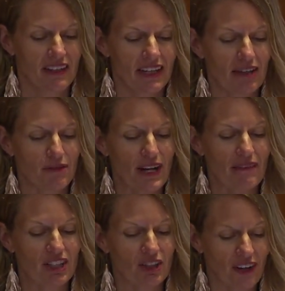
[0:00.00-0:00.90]
and for
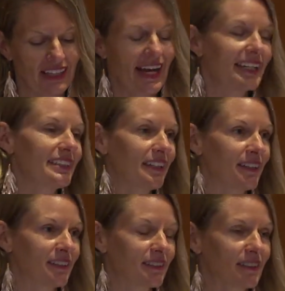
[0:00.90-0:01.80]
having great
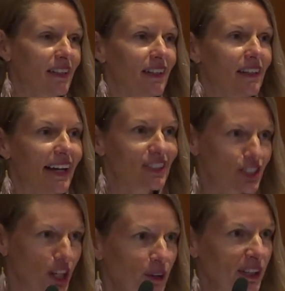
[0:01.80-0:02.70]
ideas and
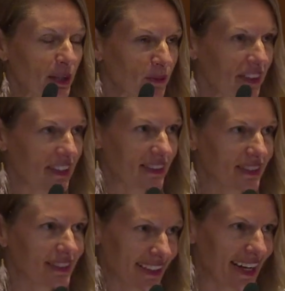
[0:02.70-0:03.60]
sharing them with us
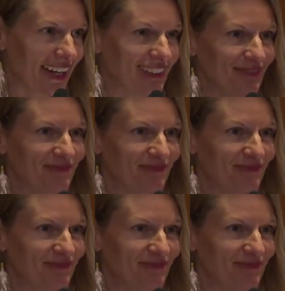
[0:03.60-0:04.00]
today.